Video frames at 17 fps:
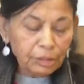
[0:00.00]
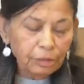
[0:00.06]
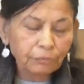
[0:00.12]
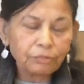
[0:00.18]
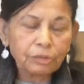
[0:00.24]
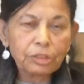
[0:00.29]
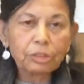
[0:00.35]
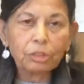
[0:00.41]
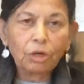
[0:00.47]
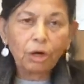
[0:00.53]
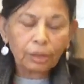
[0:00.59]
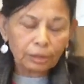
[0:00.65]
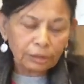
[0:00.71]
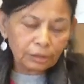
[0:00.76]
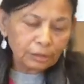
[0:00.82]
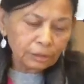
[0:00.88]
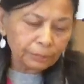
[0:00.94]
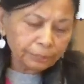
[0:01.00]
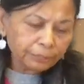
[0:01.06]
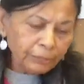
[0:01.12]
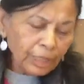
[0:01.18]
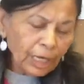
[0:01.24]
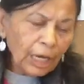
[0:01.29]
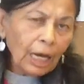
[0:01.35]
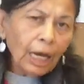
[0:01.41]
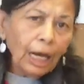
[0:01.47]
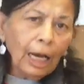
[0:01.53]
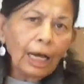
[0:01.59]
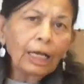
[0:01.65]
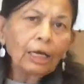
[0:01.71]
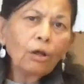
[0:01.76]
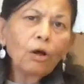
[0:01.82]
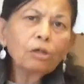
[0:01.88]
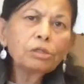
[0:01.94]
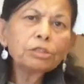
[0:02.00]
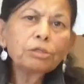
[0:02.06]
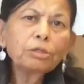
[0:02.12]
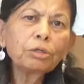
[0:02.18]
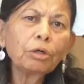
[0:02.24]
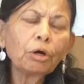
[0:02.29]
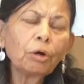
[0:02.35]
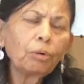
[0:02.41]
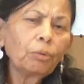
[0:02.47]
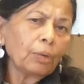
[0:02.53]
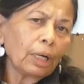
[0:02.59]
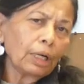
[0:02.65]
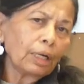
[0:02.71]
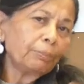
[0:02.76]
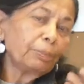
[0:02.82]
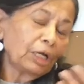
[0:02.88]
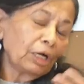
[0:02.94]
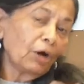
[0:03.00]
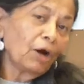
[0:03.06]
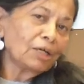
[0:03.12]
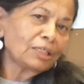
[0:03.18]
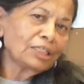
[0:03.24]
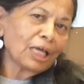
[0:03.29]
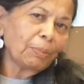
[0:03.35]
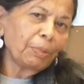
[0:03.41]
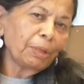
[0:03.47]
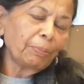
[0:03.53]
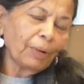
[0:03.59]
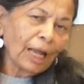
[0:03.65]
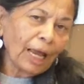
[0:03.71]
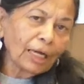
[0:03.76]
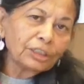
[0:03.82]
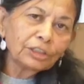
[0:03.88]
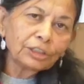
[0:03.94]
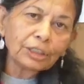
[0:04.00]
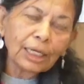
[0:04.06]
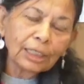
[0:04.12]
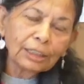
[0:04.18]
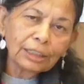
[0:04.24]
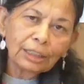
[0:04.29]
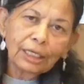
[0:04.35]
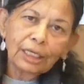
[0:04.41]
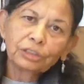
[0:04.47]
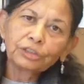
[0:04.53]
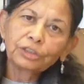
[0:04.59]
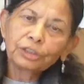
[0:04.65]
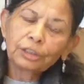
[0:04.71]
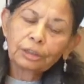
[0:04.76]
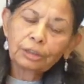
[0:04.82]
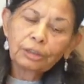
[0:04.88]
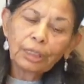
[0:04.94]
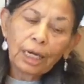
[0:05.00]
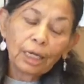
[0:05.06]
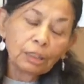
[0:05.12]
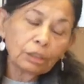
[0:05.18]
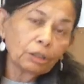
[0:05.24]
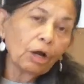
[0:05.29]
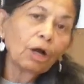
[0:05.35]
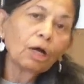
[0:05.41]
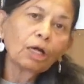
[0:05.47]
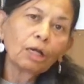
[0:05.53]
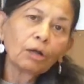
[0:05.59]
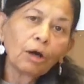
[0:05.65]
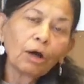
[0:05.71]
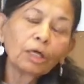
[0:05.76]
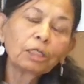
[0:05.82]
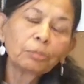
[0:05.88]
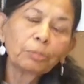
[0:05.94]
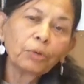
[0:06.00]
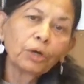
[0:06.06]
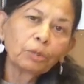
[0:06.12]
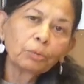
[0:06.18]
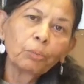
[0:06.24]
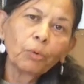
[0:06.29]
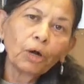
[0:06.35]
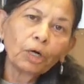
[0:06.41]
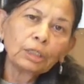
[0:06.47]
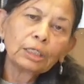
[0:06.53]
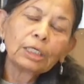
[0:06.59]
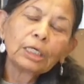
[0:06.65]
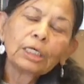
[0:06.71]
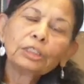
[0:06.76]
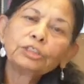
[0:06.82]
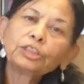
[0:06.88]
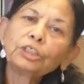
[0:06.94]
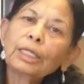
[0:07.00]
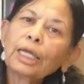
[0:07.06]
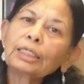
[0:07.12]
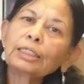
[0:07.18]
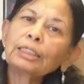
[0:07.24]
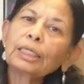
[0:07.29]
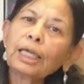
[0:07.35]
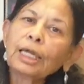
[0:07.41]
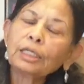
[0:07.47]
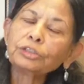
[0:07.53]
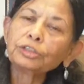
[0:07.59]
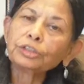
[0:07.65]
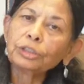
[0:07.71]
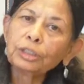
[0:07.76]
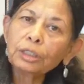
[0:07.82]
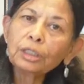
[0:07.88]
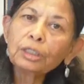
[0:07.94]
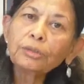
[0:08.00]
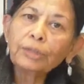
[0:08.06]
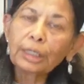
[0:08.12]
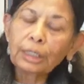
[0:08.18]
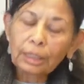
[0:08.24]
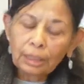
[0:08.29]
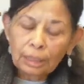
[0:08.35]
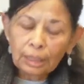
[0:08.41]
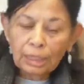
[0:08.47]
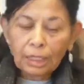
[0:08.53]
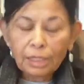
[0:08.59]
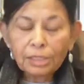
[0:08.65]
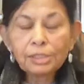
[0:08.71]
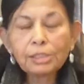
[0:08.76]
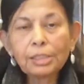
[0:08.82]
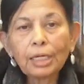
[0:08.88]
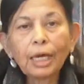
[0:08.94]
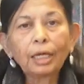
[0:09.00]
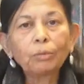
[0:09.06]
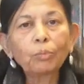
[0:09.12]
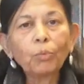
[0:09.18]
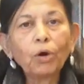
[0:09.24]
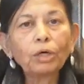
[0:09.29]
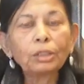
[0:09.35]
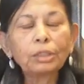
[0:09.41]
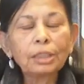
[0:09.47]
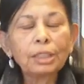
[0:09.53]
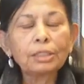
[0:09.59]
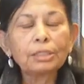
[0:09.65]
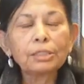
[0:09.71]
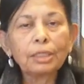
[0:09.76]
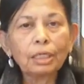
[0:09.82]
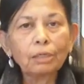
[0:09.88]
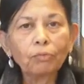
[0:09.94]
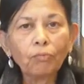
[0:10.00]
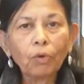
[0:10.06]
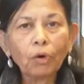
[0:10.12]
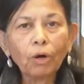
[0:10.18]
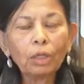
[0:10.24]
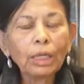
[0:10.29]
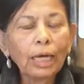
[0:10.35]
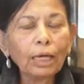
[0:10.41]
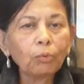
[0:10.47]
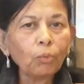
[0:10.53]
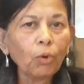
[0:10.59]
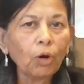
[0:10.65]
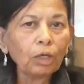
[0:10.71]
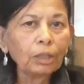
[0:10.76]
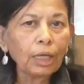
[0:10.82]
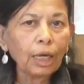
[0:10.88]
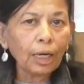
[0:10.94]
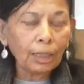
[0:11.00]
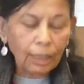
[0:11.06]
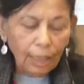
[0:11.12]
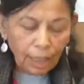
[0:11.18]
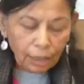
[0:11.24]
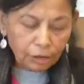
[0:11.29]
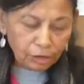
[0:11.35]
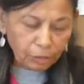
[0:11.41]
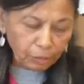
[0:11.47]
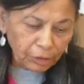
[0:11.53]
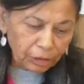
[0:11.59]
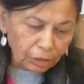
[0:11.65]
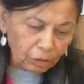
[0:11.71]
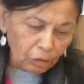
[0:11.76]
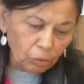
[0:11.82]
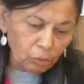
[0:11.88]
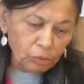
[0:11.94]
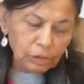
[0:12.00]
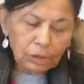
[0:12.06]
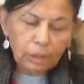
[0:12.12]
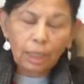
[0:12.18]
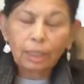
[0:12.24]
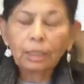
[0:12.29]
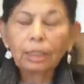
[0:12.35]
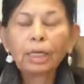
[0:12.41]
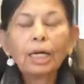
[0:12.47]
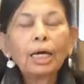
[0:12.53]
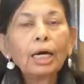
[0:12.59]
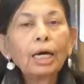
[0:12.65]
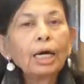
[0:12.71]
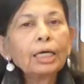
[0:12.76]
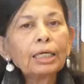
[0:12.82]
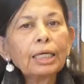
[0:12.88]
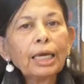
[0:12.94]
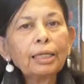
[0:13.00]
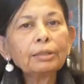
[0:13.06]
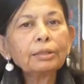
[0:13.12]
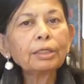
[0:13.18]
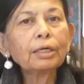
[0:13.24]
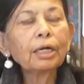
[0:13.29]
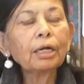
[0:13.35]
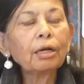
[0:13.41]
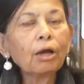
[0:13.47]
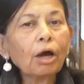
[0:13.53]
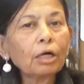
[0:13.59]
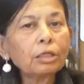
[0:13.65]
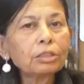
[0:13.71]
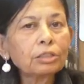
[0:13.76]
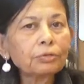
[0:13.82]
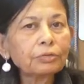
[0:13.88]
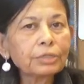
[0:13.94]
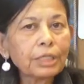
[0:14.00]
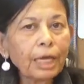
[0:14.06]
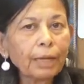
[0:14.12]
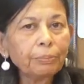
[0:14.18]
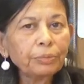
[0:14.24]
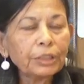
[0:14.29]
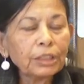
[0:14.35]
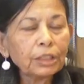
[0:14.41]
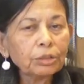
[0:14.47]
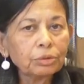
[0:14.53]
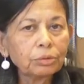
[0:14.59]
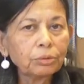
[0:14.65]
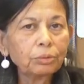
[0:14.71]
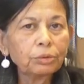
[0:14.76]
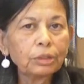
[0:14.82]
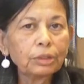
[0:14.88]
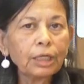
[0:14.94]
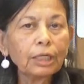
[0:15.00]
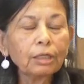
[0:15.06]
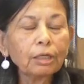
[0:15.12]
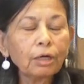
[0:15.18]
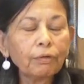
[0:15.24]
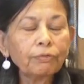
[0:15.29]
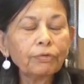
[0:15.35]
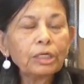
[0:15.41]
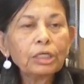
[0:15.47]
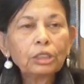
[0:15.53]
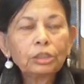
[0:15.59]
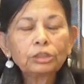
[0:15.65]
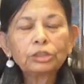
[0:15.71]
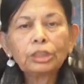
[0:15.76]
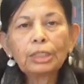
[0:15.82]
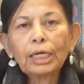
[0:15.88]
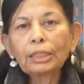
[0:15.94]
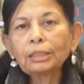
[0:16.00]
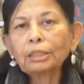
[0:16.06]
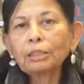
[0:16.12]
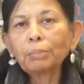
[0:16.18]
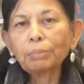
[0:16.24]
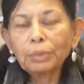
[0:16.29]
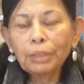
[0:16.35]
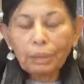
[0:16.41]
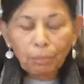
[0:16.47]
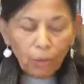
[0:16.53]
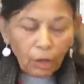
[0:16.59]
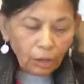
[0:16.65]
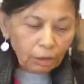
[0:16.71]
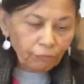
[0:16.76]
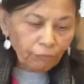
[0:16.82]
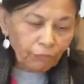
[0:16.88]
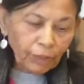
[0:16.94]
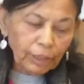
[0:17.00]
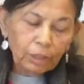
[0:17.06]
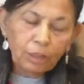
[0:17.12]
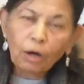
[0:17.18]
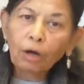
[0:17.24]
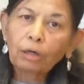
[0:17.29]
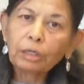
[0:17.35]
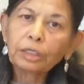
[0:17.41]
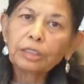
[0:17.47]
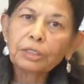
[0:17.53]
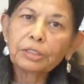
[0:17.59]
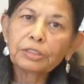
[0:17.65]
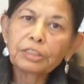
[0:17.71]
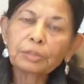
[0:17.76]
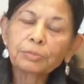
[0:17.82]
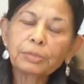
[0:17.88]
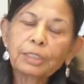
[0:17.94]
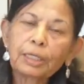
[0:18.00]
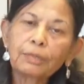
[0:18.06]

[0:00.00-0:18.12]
of disorders. I'll also go, because I'm a plant genetic engineer, I'll talk a lot about what genetic engineering is and what is involved and what our ultimate goals are. Again, there are lots of skeptics who think of genetically modified organisms